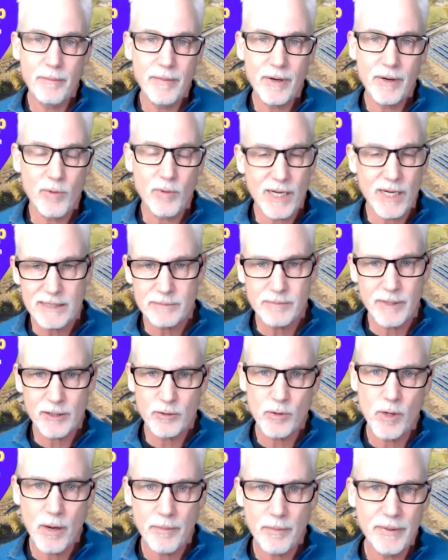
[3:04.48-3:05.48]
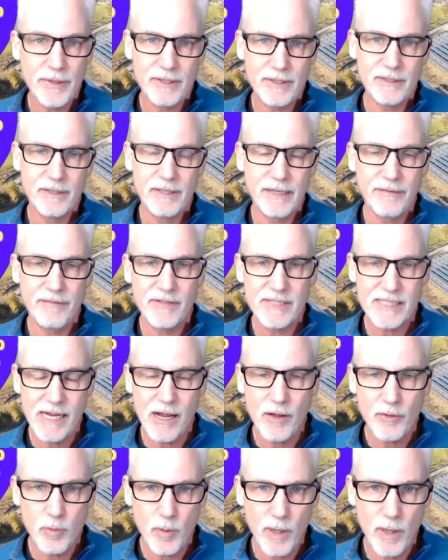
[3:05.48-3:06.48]
in the Midwest, but grew up in, in the
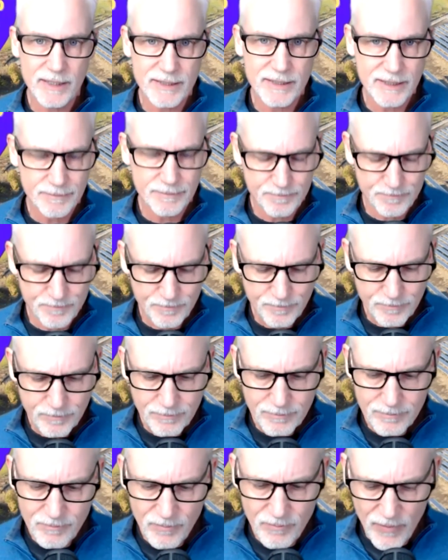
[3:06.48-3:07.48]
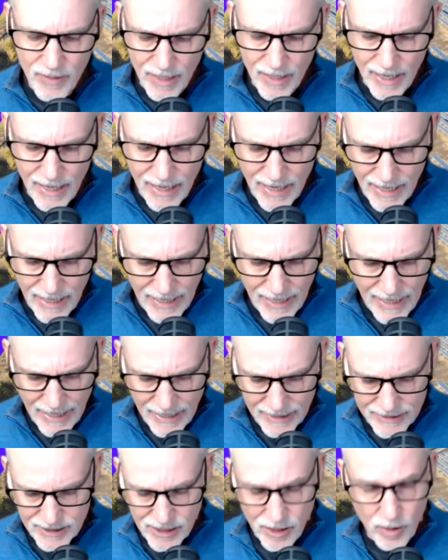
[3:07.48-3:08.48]
Southwest.
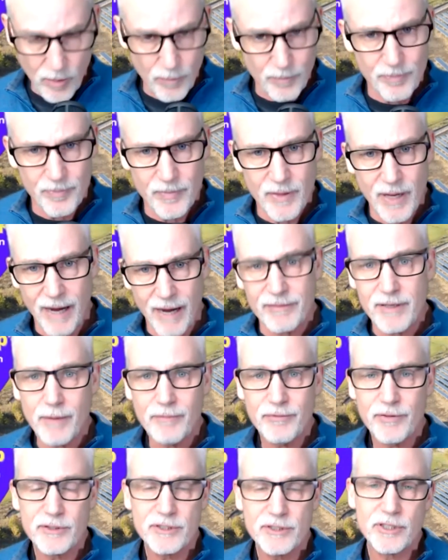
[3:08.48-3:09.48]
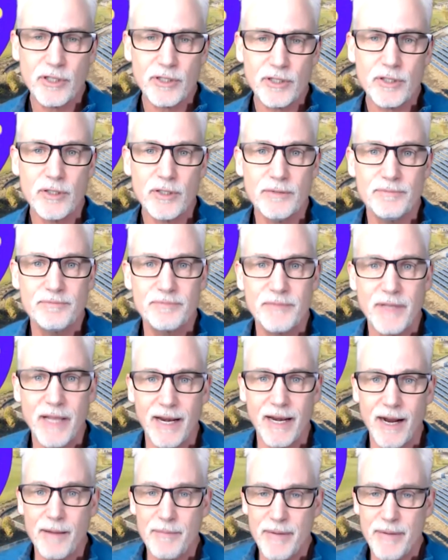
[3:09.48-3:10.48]
So I've come full circle,
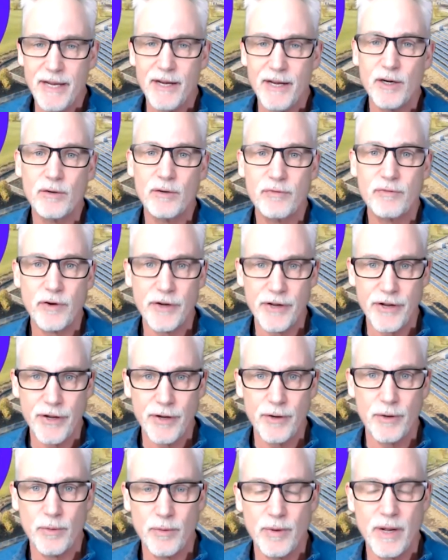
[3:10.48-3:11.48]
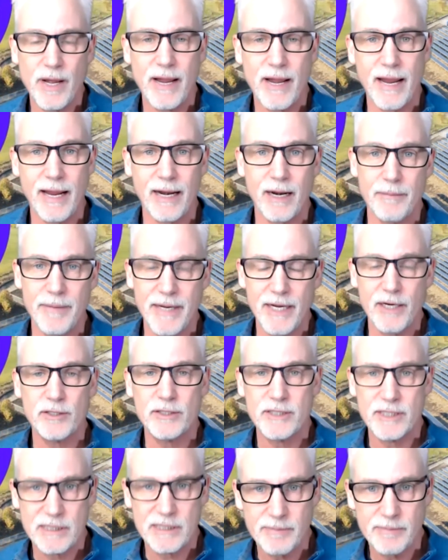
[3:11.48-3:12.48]
and I'm here for you, and I'm here
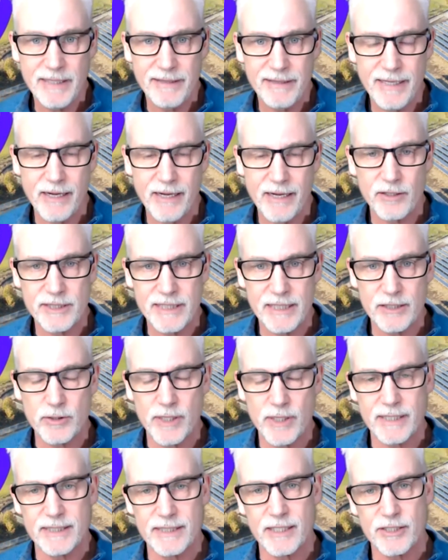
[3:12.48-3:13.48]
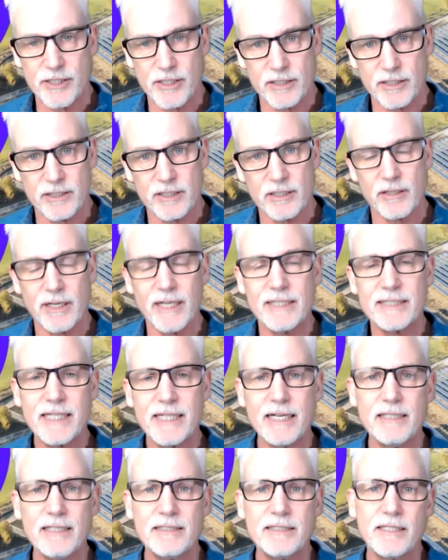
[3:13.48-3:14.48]
to speed the energy transition. So let's
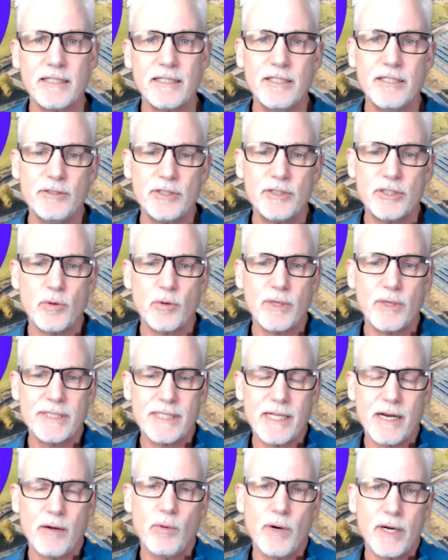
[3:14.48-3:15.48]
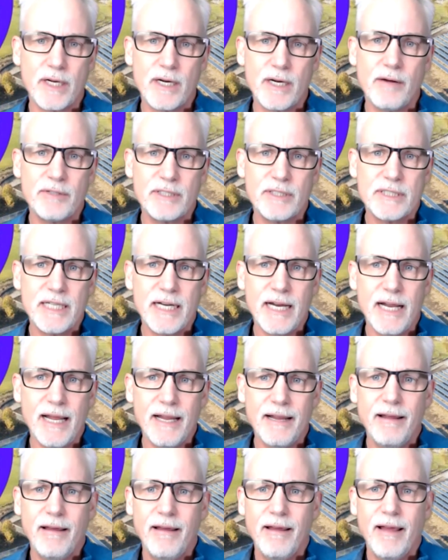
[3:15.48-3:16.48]
get into the news stories that I want to cover
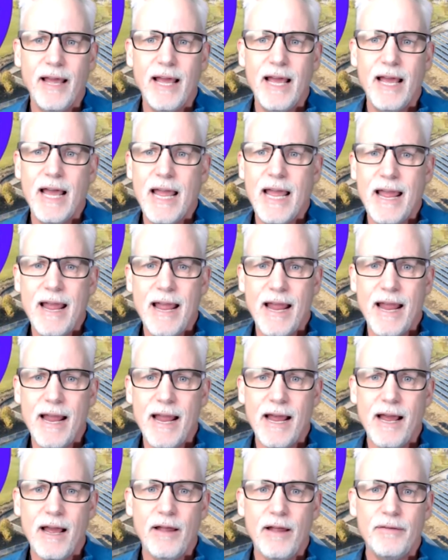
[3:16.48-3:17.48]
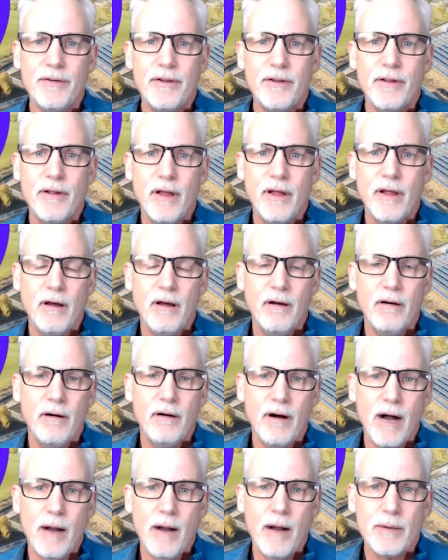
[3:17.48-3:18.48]
today. And
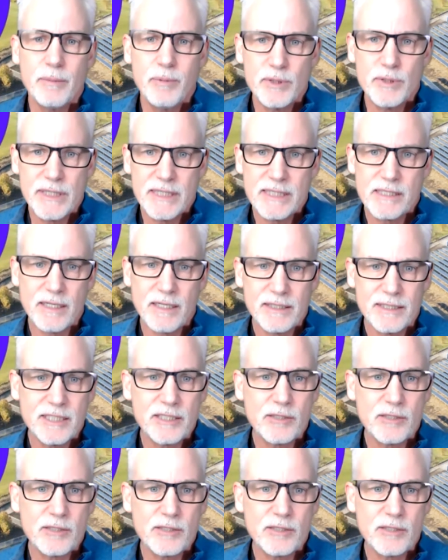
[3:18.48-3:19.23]
I want to put this on